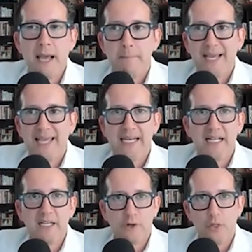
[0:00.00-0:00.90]
By getting
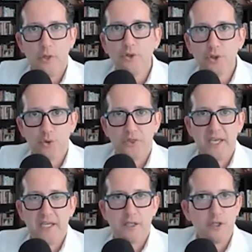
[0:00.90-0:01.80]
clear on those 2
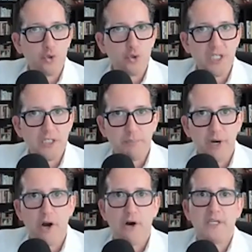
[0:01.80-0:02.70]
things, the strategic
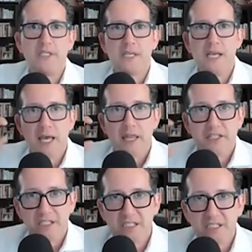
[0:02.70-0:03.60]
priorities, the
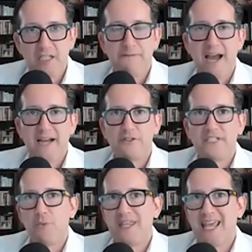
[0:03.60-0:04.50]
success factors,
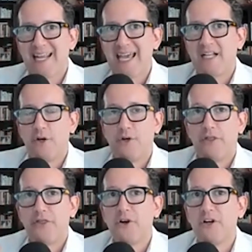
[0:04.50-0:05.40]
can we then get clear on
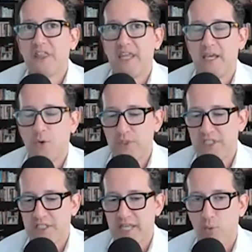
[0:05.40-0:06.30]
the third thing, which
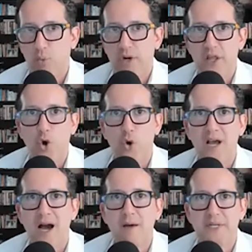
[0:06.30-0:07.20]
is then what are the core
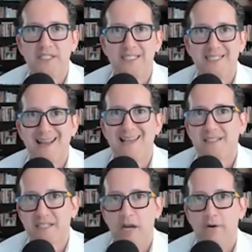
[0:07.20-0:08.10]
competencies
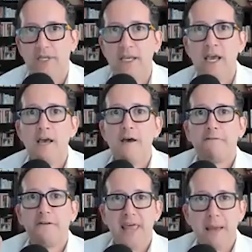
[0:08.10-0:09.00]
necessary
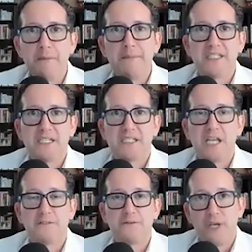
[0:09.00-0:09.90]
for them to be
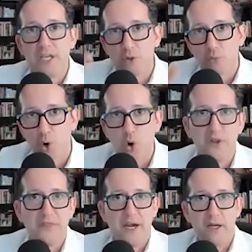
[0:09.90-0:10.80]
successful in the role
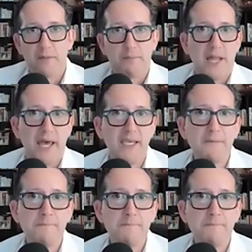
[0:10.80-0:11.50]
that they're going to play,